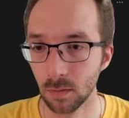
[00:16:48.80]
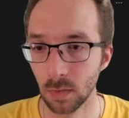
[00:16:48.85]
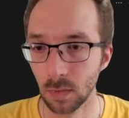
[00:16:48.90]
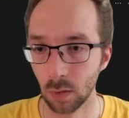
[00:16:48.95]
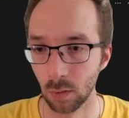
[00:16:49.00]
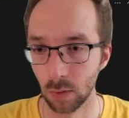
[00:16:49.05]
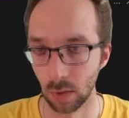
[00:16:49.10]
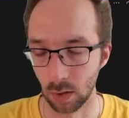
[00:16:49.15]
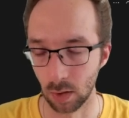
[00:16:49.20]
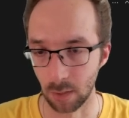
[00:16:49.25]

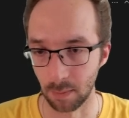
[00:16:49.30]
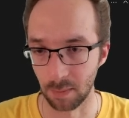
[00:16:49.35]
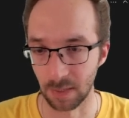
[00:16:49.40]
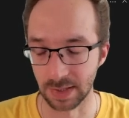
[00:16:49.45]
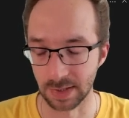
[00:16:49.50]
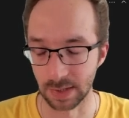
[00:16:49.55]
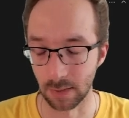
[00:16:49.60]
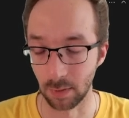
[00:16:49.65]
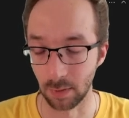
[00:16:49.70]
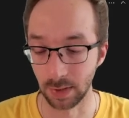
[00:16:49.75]
We're gonna pass
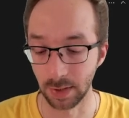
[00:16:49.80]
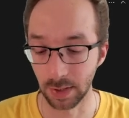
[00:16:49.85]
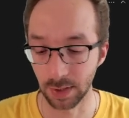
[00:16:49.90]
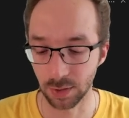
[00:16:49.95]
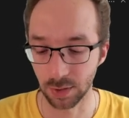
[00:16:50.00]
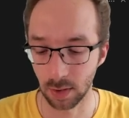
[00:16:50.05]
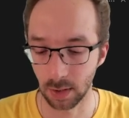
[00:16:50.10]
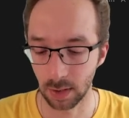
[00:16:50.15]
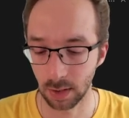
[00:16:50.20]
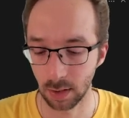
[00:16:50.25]
our
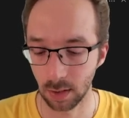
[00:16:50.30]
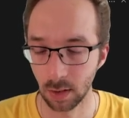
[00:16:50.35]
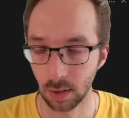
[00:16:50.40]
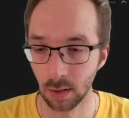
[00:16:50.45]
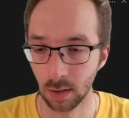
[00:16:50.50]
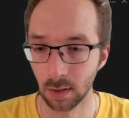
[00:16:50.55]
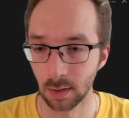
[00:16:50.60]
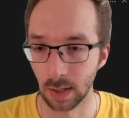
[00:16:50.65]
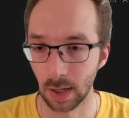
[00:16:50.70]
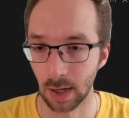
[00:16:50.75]
dictionary,
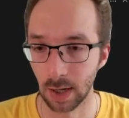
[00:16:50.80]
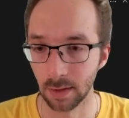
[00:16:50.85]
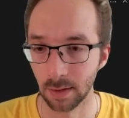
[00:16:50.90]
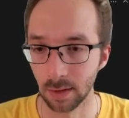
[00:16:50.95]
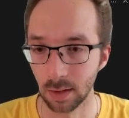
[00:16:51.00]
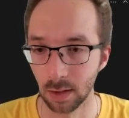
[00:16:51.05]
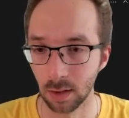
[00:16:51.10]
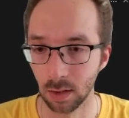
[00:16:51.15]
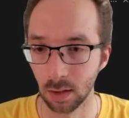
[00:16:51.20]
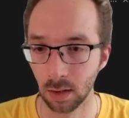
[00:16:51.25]
the
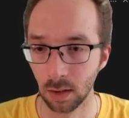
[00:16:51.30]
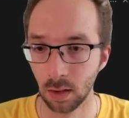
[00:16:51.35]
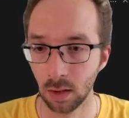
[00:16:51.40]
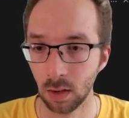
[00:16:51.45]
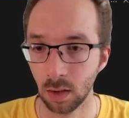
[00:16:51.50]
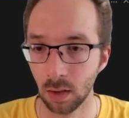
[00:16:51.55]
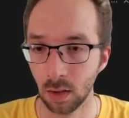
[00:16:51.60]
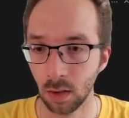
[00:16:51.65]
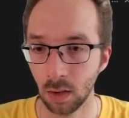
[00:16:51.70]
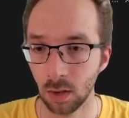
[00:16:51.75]
handle,
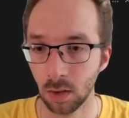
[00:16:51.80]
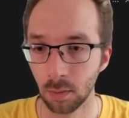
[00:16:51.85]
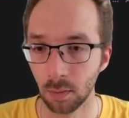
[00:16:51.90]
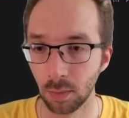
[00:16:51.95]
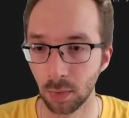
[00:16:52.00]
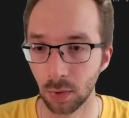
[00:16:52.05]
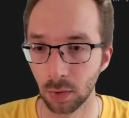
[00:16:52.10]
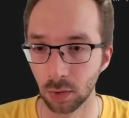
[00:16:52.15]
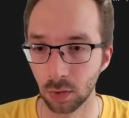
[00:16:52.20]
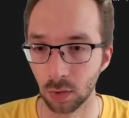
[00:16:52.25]

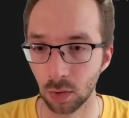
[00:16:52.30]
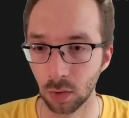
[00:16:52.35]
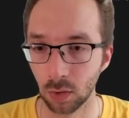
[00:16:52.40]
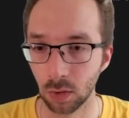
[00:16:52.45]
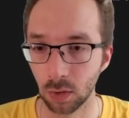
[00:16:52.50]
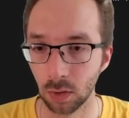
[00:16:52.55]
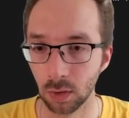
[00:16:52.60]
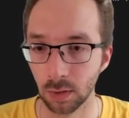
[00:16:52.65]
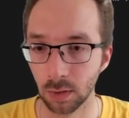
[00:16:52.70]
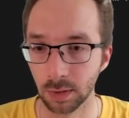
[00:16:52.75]

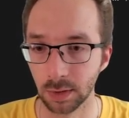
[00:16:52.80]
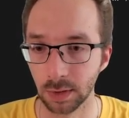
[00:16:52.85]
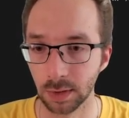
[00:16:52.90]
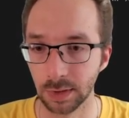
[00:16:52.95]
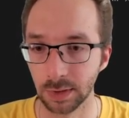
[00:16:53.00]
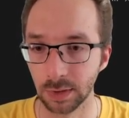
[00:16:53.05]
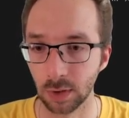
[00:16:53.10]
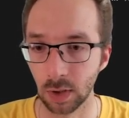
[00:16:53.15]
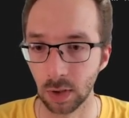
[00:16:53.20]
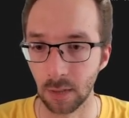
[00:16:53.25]
protocol is
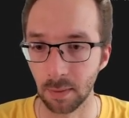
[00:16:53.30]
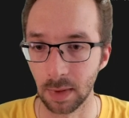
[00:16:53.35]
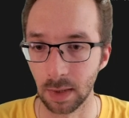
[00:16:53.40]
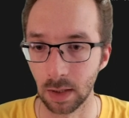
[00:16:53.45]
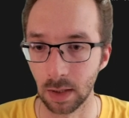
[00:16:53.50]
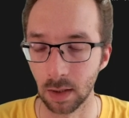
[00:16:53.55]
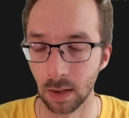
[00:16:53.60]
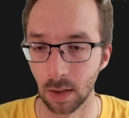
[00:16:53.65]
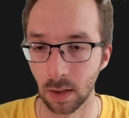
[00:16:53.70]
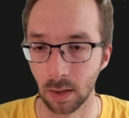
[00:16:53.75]
gonna
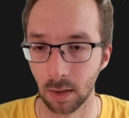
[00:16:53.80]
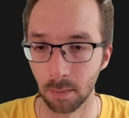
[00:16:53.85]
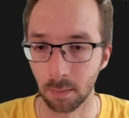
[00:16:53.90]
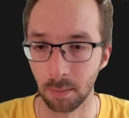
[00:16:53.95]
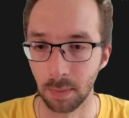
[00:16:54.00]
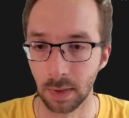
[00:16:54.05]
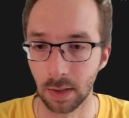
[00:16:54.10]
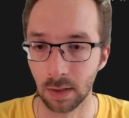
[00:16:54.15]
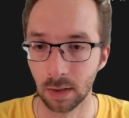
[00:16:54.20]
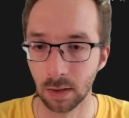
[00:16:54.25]
be
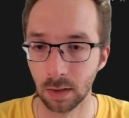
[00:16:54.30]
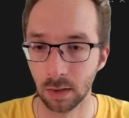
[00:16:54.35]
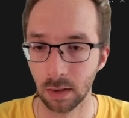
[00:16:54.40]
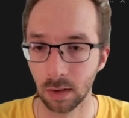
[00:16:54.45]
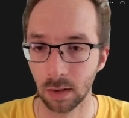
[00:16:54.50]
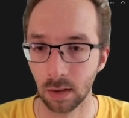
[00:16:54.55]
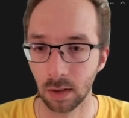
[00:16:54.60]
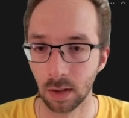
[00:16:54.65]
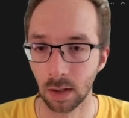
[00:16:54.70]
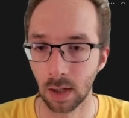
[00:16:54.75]
pickle
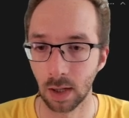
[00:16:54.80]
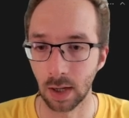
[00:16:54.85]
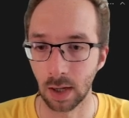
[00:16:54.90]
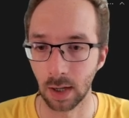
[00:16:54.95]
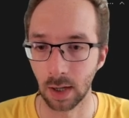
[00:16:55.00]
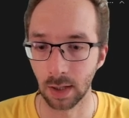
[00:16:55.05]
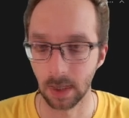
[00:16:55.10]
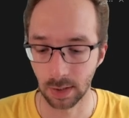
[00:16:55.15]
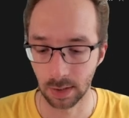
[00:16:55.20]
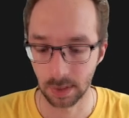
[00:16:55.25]

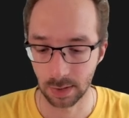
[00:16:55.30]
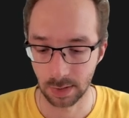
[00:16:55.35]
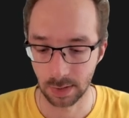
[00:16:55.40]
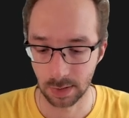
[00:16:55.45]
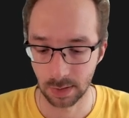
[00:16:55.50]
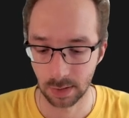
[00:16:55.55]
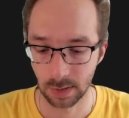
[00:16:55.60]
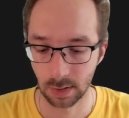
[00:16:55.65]
highest.